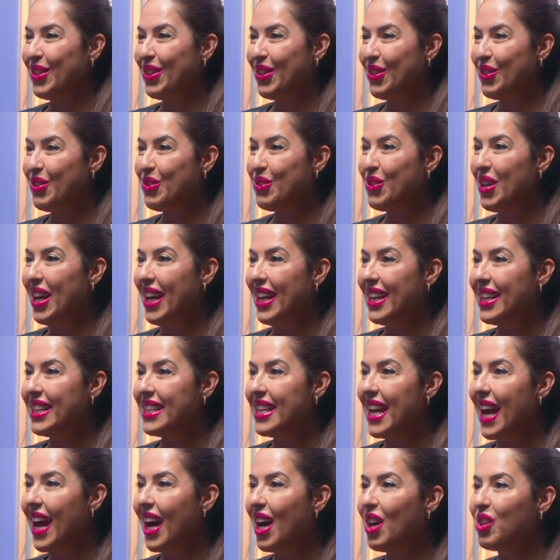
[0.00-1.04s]
know, and
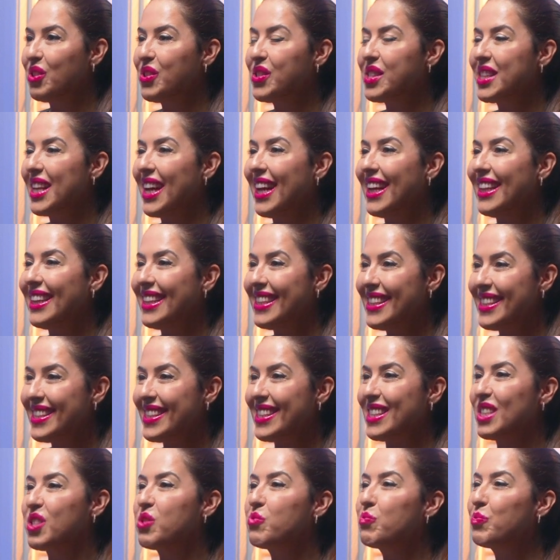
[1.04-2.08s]
now
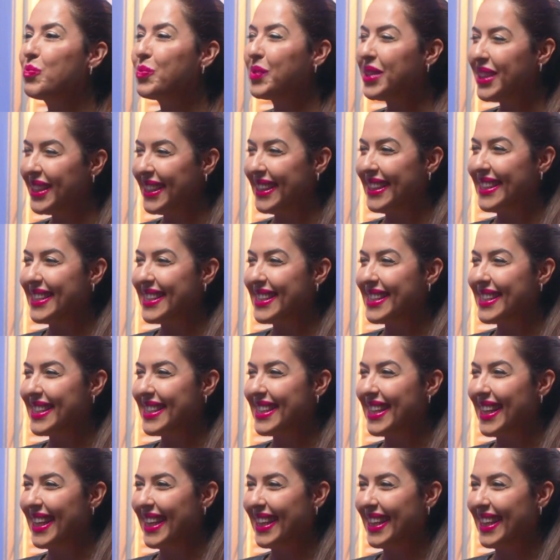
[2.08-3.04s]
silence is peace. Yeah,